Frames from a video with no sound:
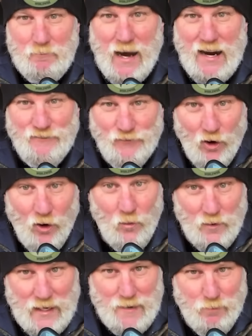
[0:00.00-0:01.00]
my fault
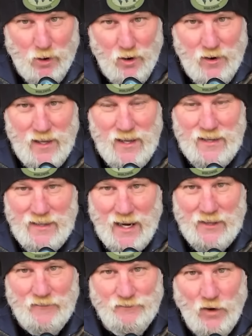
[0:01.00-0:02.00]
when they broke,
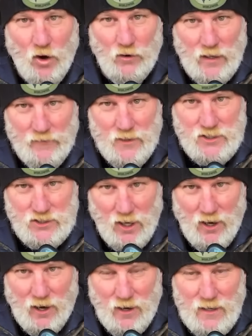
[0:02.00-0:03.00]
not the fault of the
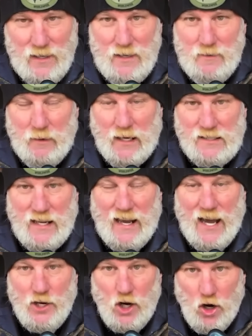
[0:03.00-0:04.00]
saw, because I
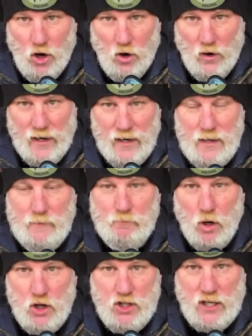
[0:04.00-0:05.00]
got in a hurry
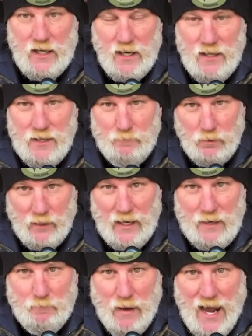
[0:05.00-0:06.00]
pushing the
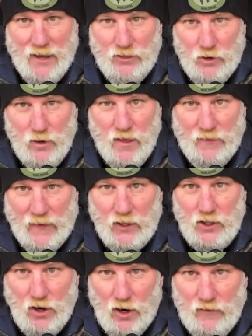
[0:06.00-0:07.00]
blade back through a
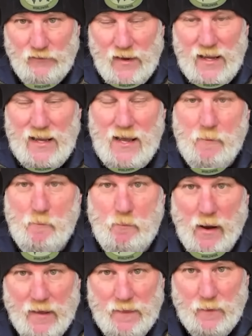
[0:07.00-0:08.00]
thin kerf,
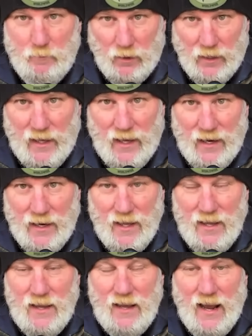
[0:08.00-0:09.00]
bent the blade,
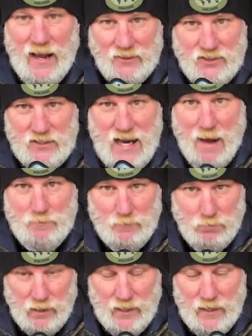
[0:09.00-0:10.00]
and snapped the
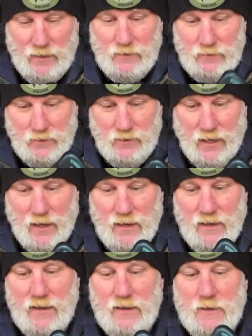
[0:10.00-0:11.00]
blade, okay?
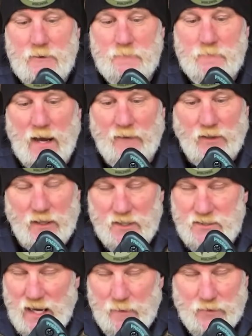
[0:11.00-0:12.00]
I've done the
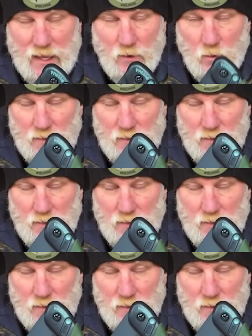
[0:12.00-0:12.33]
same thing